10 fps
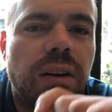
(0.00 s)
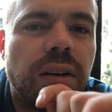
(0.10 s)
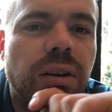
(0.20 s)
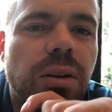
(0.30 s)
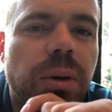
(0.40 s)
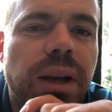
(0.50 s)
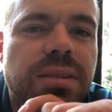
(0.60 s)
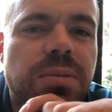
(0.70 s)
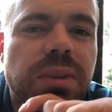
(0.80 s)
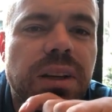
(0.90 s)
Oh, we got
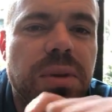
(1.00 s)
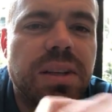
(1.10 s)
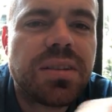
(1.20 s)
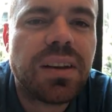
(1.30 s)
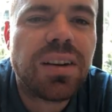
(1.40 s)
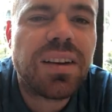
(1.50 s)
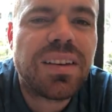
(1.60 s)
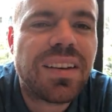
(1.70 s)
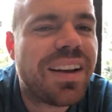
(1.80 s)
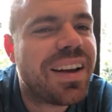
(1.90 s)
some Vietnamese in here,
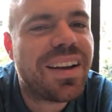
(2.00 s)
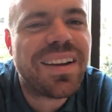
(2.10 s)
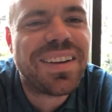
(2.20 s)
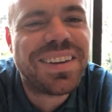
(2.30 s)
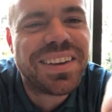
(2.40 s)
huh?